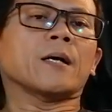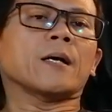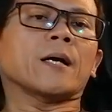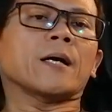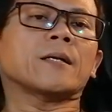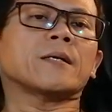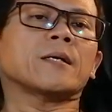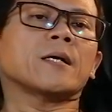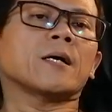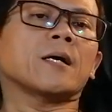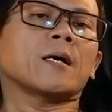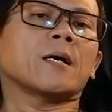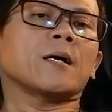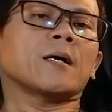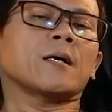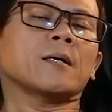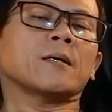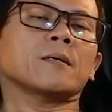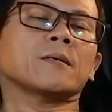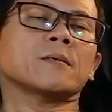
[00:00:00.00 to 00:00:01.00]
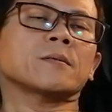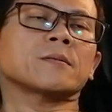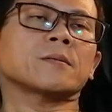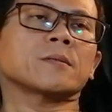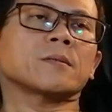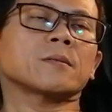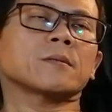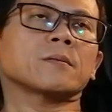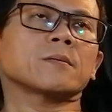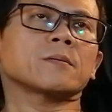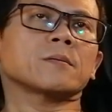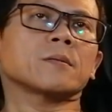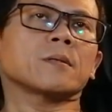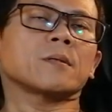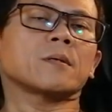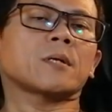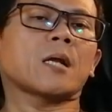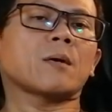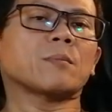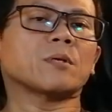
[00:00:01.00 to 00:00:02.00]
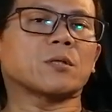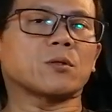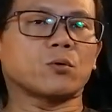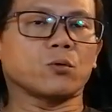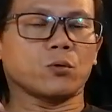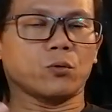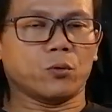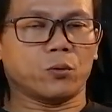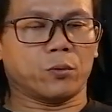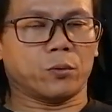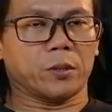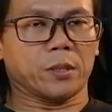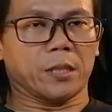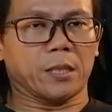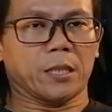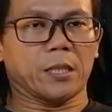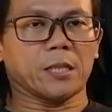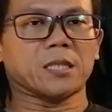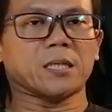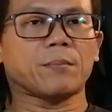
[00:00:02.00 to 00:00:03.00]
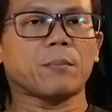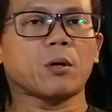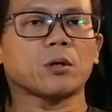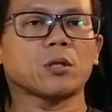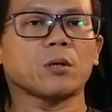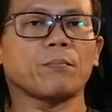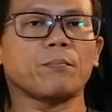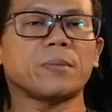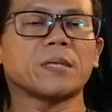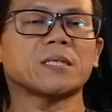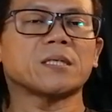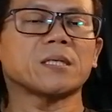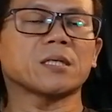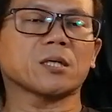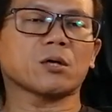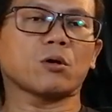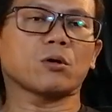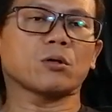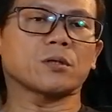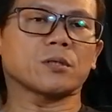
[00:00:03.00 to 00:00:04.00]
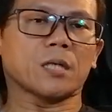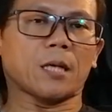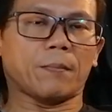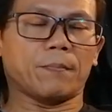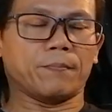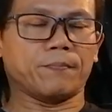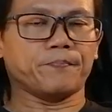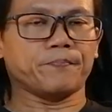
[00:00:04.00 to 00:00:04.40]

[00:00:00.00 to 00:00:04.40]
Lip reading: And number two is about the business concept.